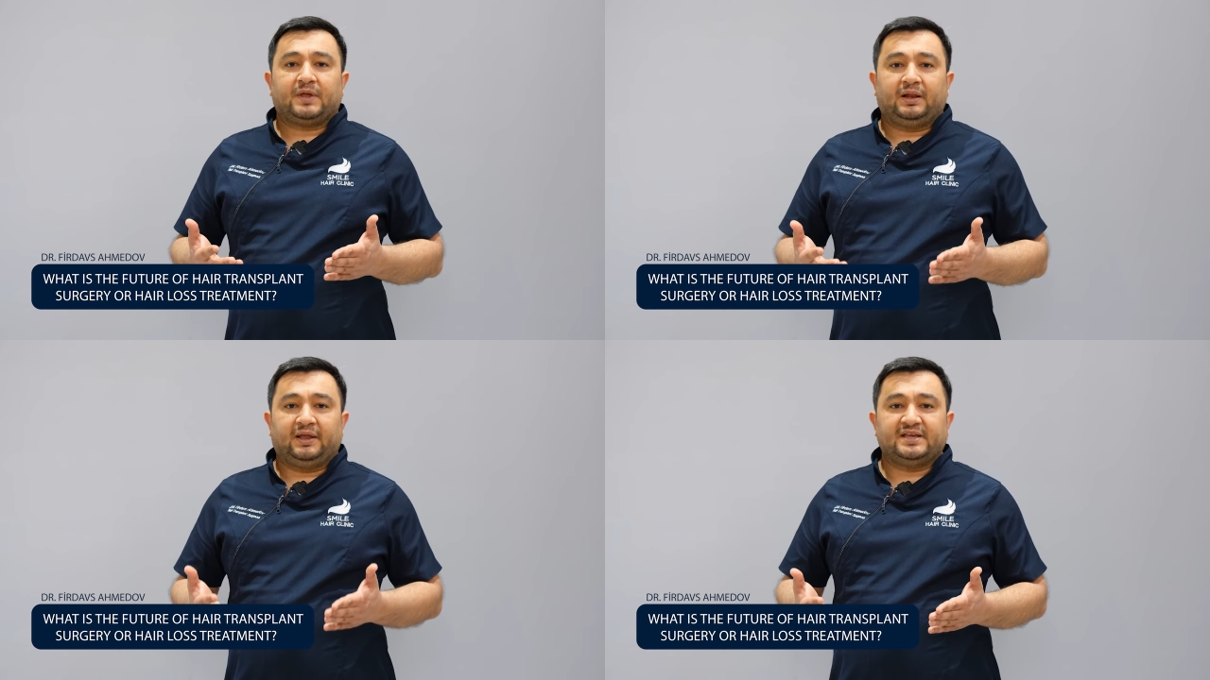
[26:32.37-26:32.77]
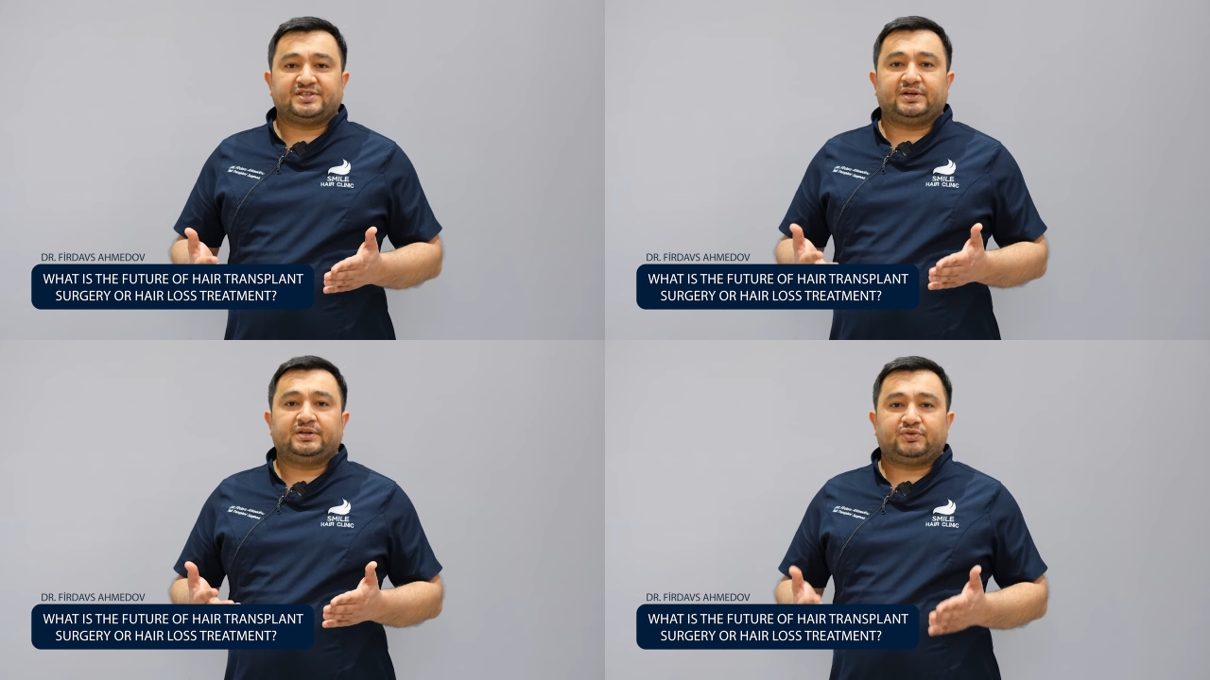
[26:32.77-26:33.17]

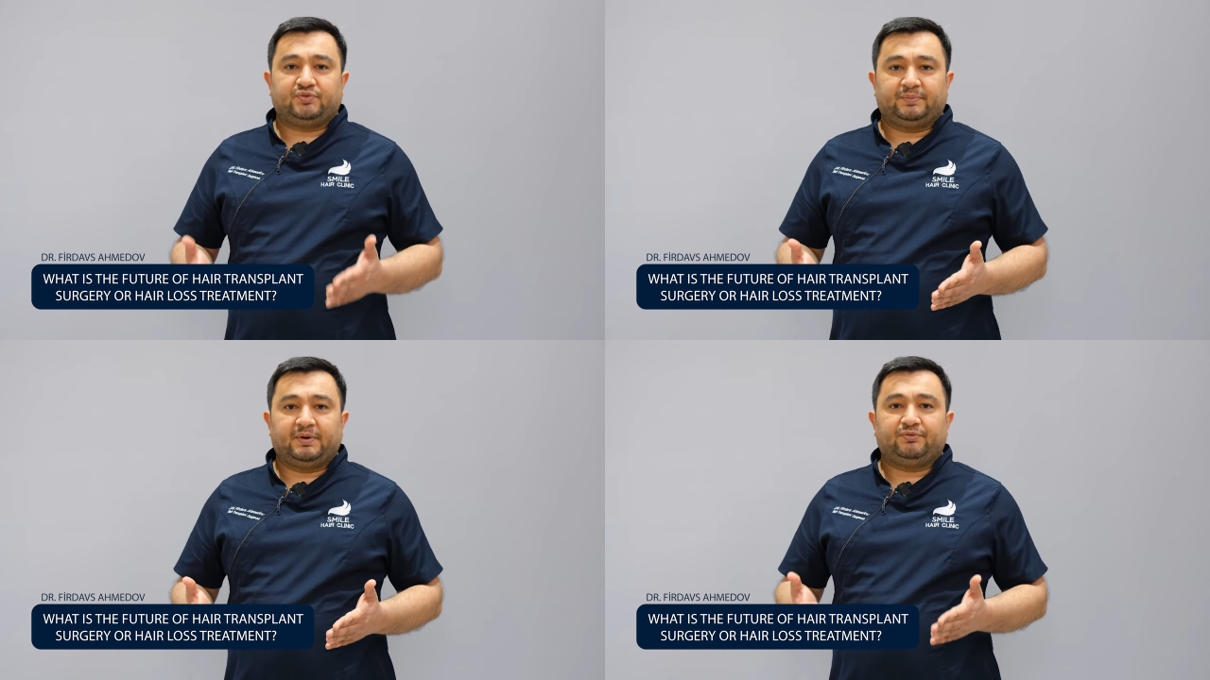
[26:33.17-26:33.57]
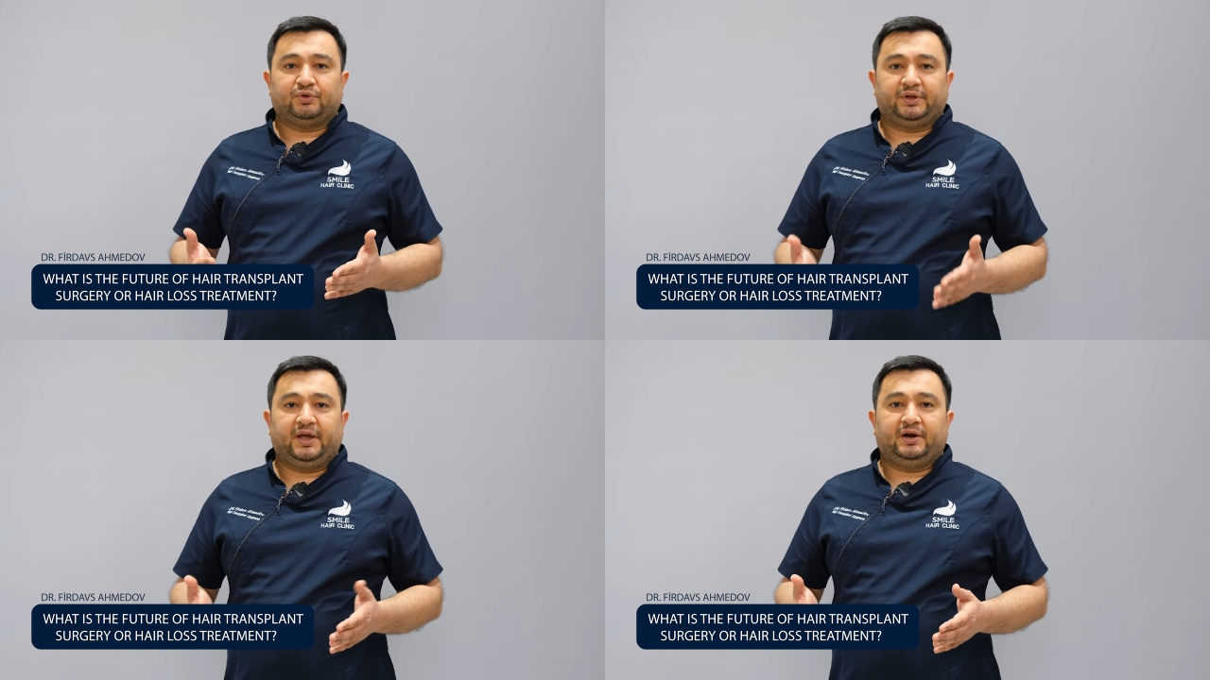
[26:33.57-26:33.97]
laser treatment for
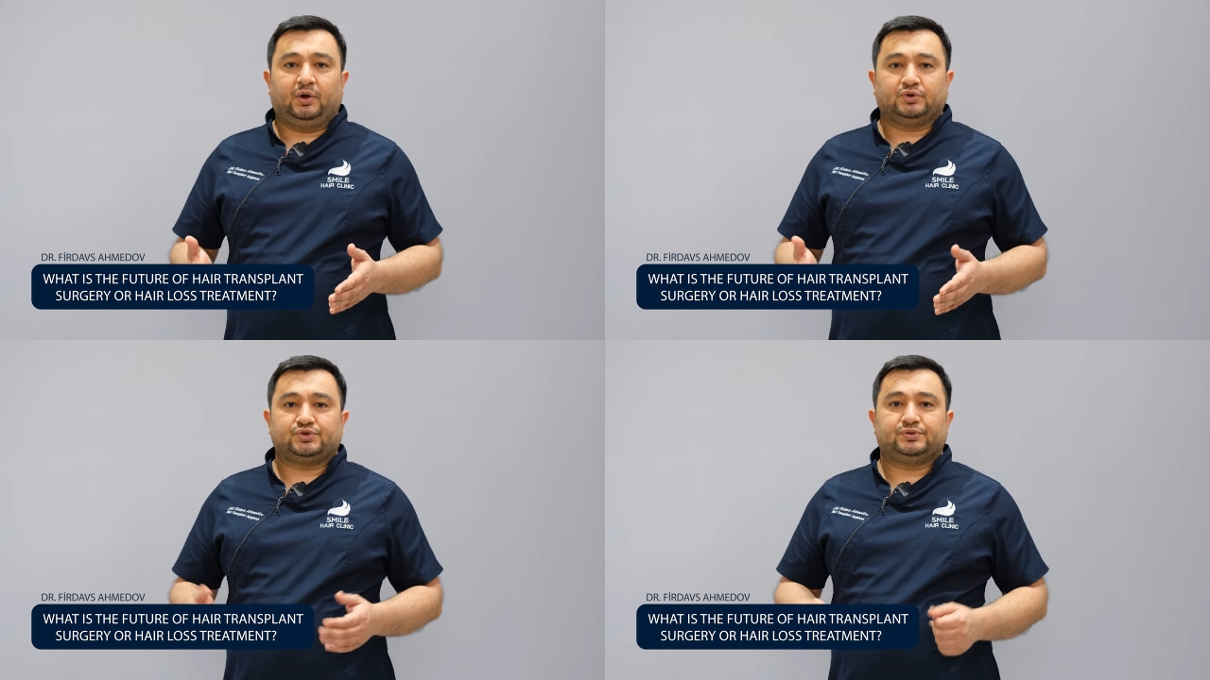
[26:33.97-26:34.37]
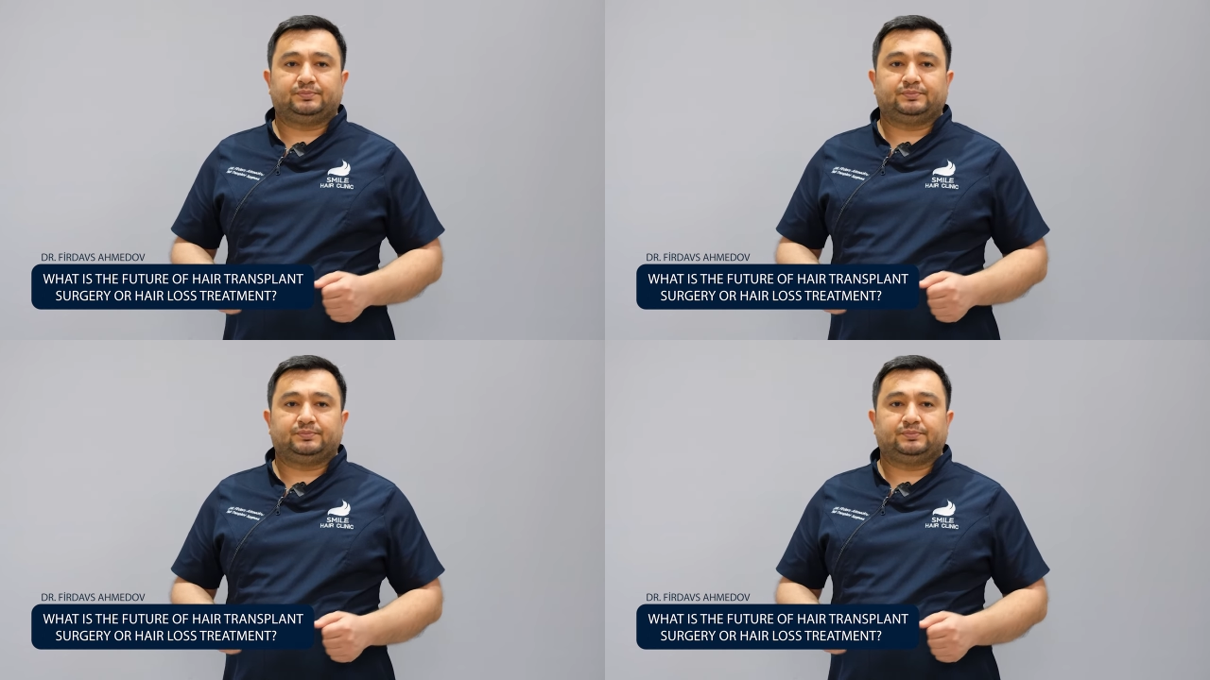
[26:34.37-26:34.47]
the hair loss.